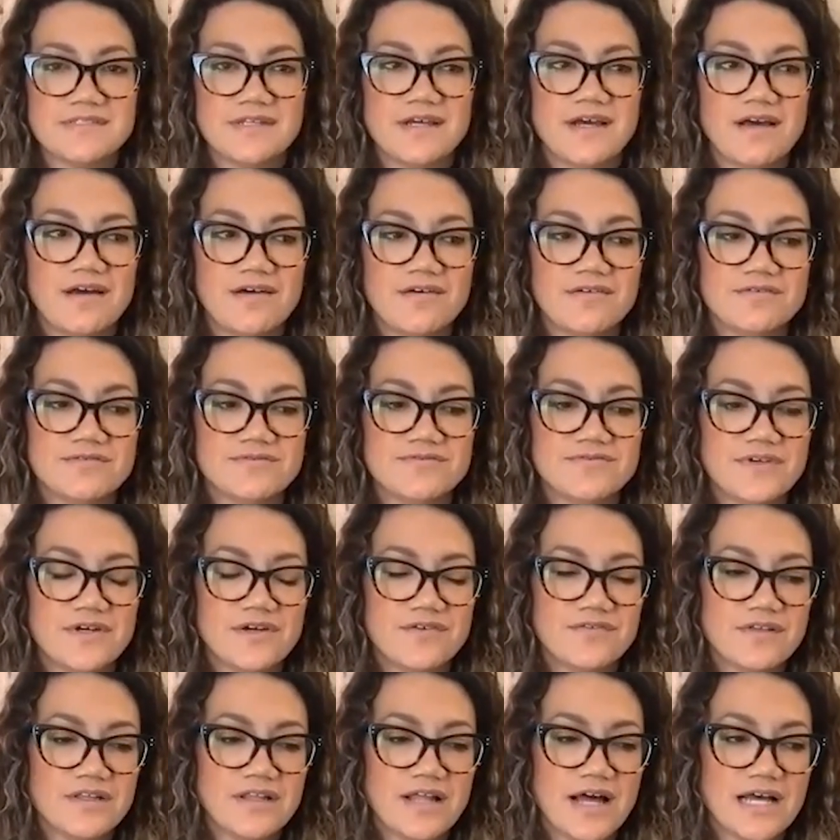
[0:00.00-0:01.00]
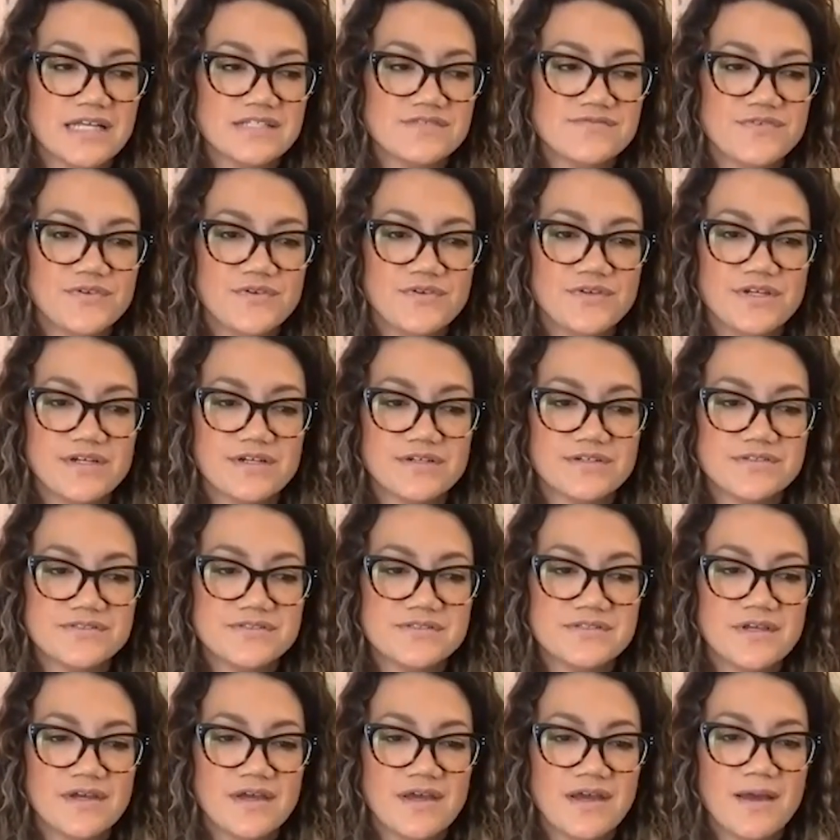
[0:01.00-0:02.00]
of of the last few
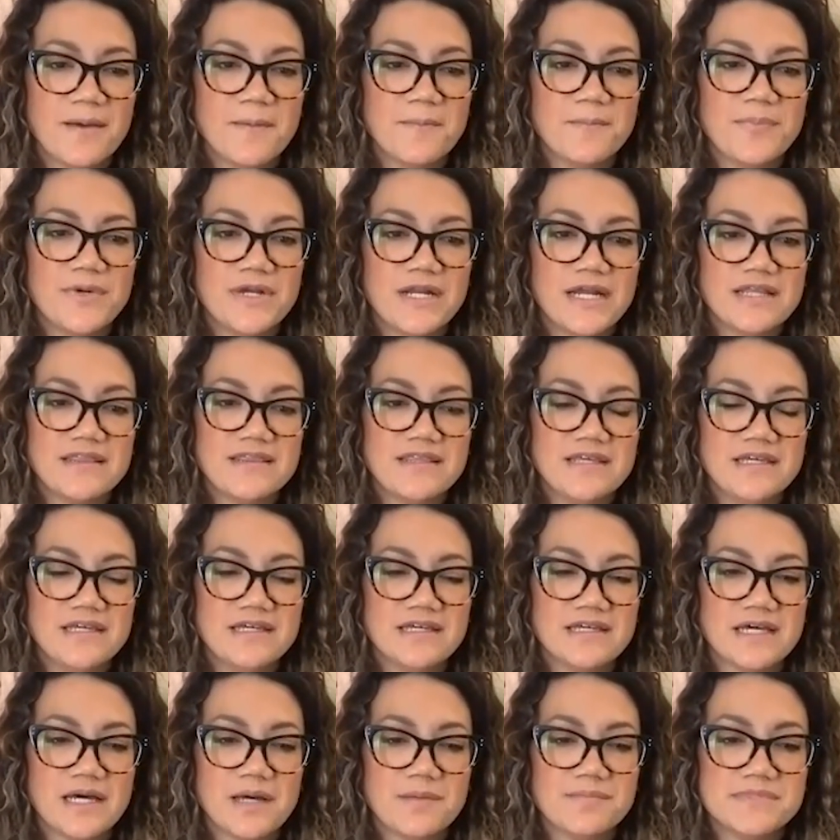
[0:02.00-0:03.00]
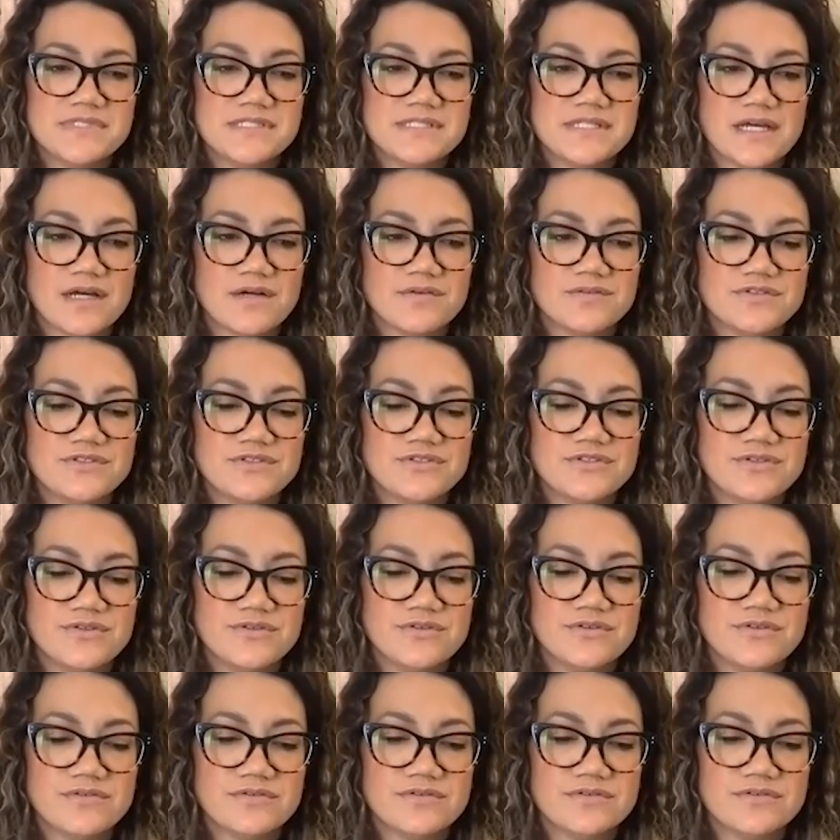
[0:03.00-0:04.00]
years. But I think it comes down
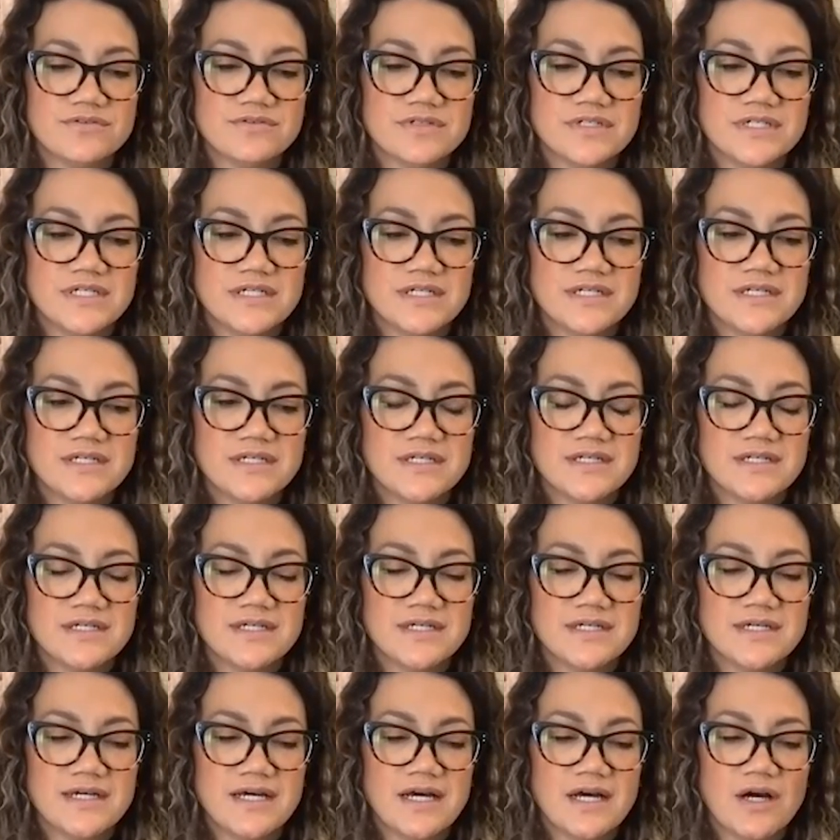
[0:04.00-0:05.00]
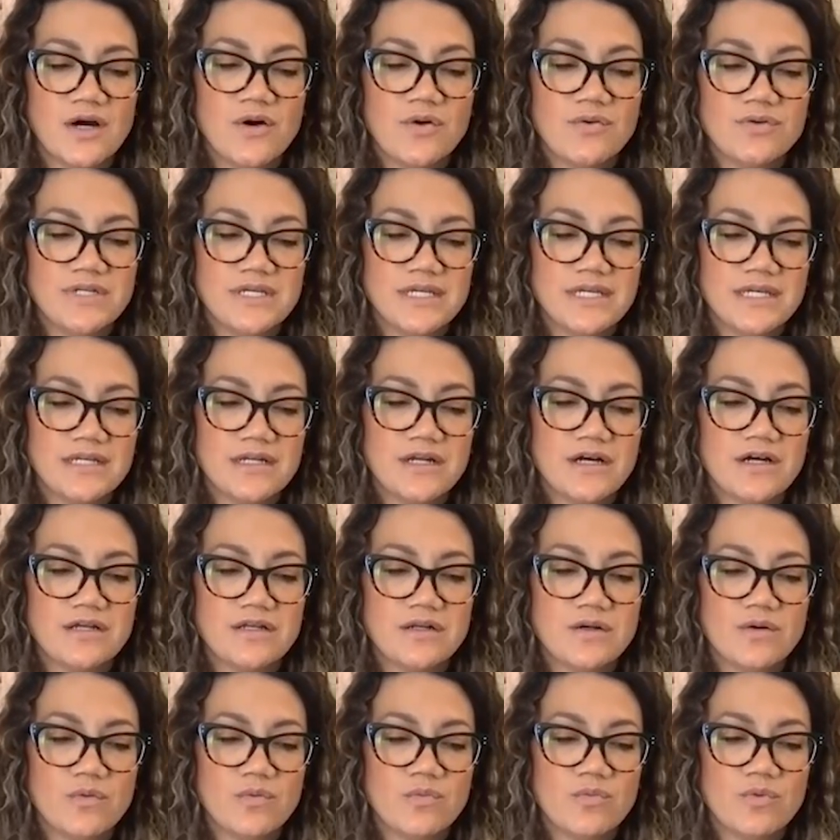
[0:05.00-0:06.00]
to uh, honing in
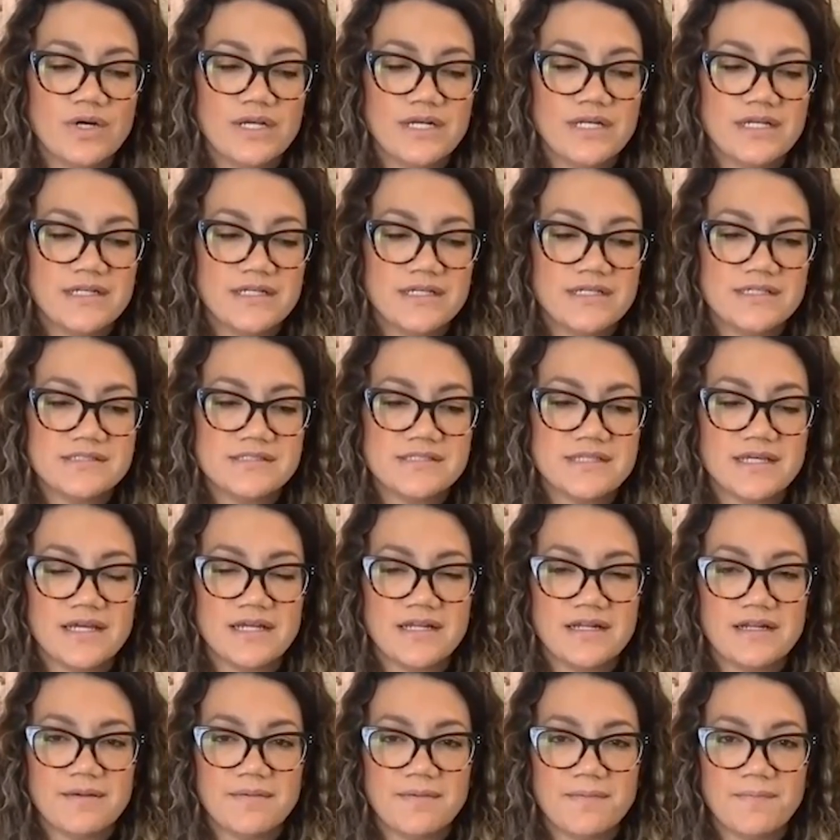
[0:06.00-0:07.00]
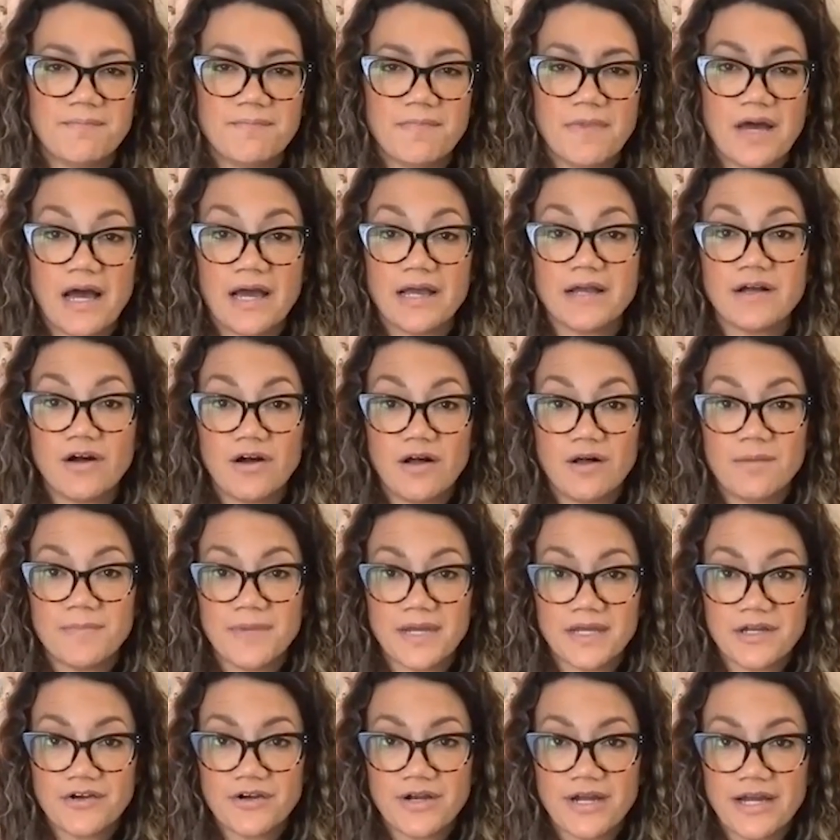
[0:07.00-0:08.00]
on what it is that I call
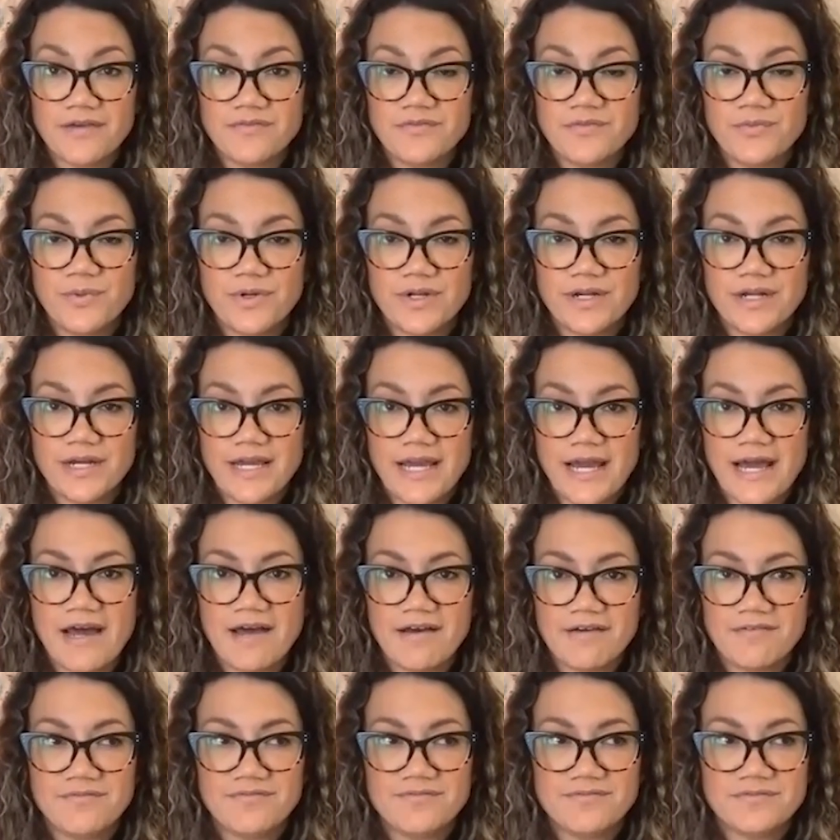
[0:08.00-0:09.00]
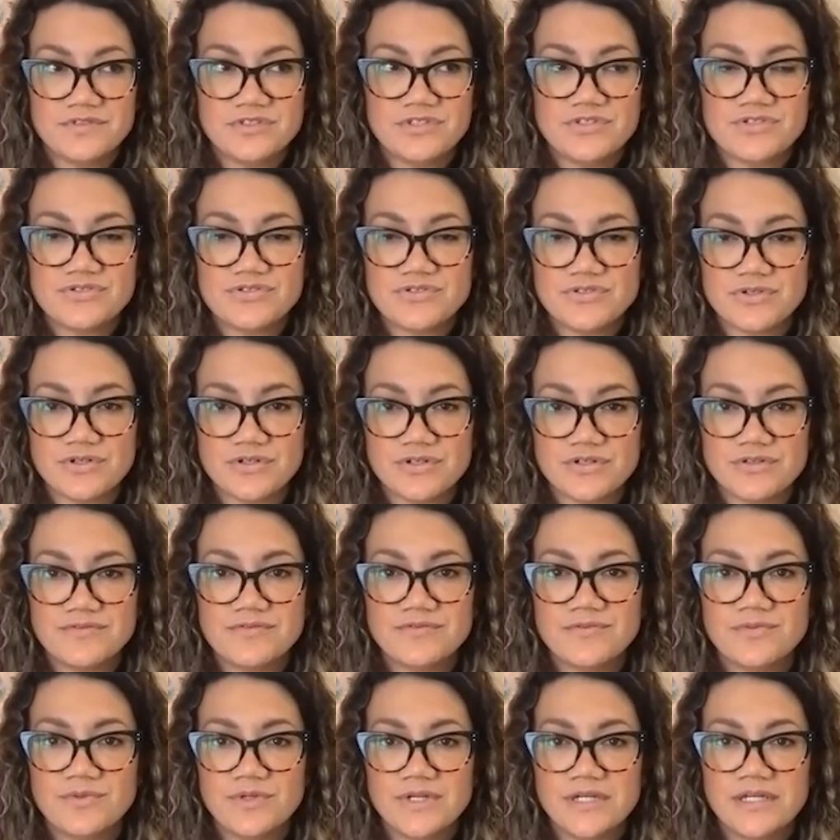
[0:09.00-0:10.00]
my craft, what I have to serve
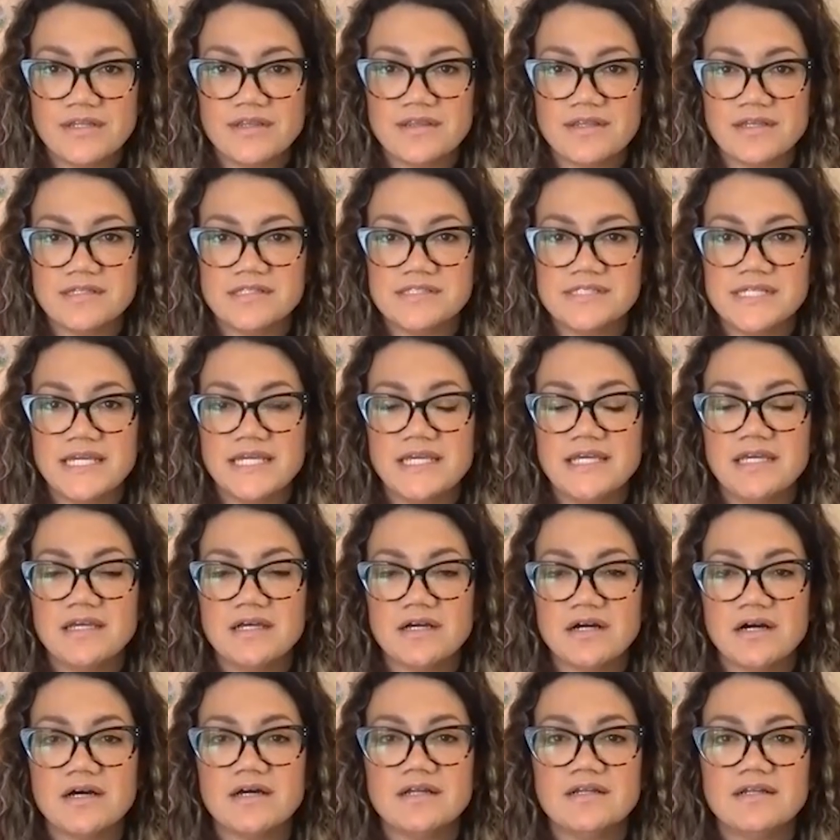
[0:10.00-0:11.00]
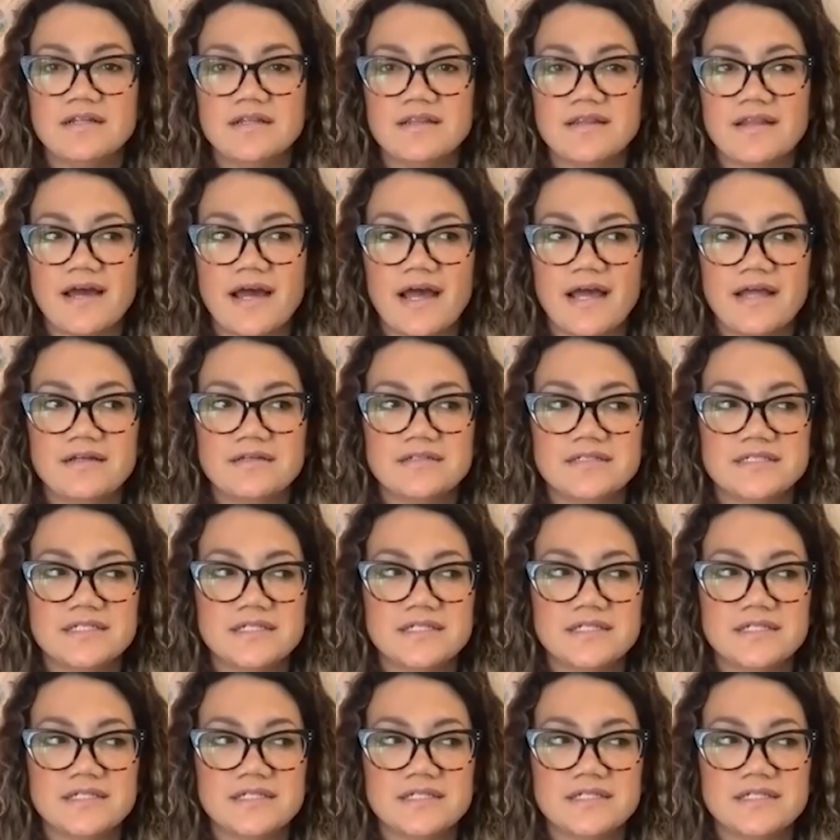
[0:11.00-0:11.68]
with, and taking on that